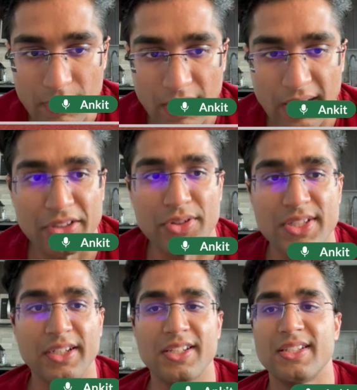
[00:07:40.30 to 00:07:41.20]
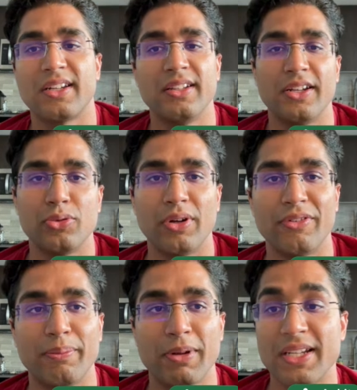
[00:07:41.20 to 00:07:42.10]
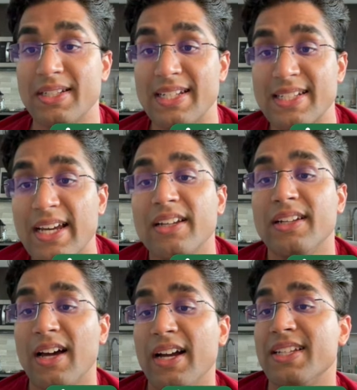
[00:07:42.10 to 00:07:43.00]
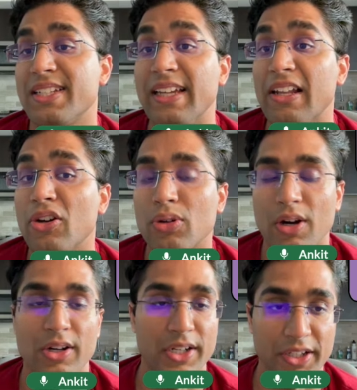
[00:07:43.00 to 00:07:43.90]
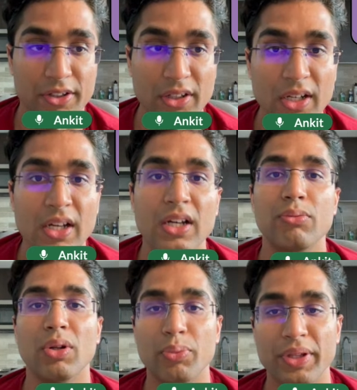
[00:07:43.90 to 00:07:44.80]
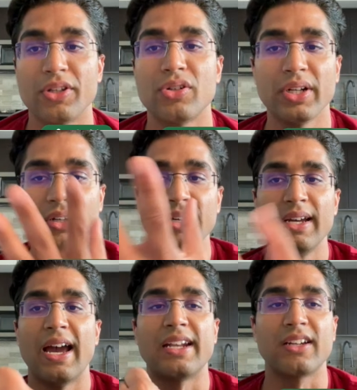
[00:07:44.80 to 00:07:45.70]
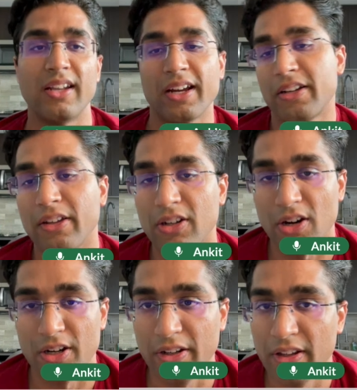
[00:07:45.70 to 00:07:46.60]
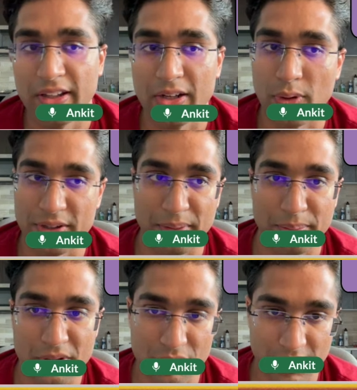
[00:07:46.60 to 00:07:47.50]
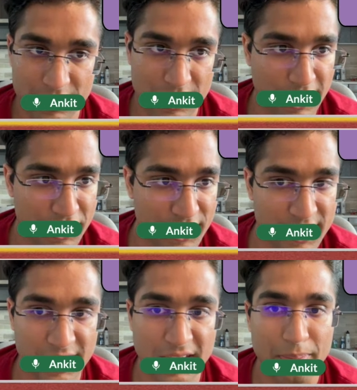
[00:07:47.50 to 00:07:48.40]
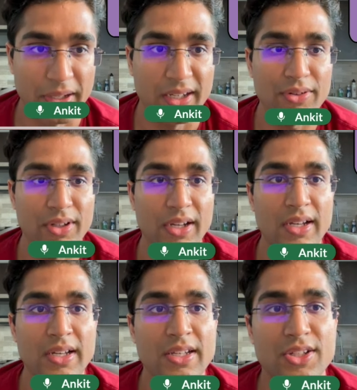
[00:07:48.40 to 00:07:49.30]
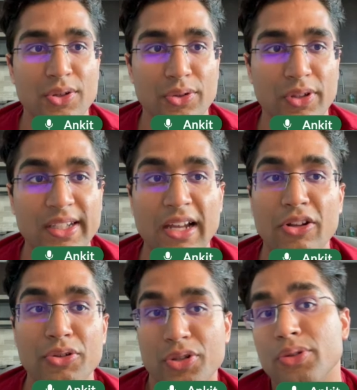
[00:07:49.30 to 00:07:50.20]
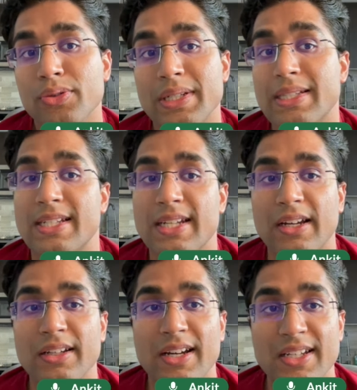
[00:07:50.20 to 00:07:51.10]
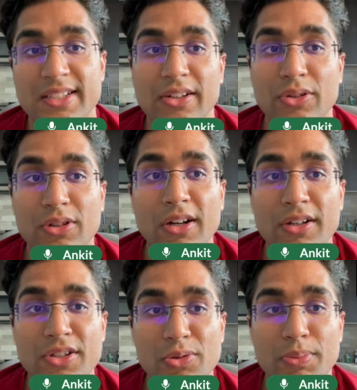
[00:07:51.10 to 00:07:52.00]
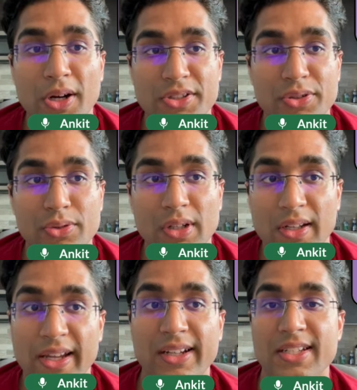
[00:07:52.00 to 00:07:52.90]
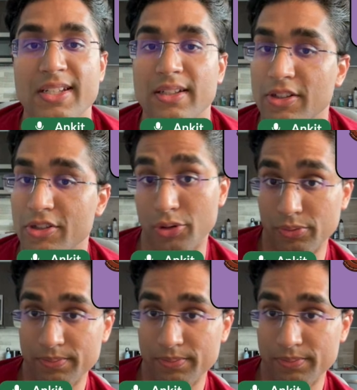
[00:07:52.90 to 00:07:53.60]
And you'll see in a second that whoever plays the second highest yellow card here will win the trick and collect the card that won them the trick. So let's just see that play out. So the yellow 2 is the second highest yellow card, so bot 2 collects the 2.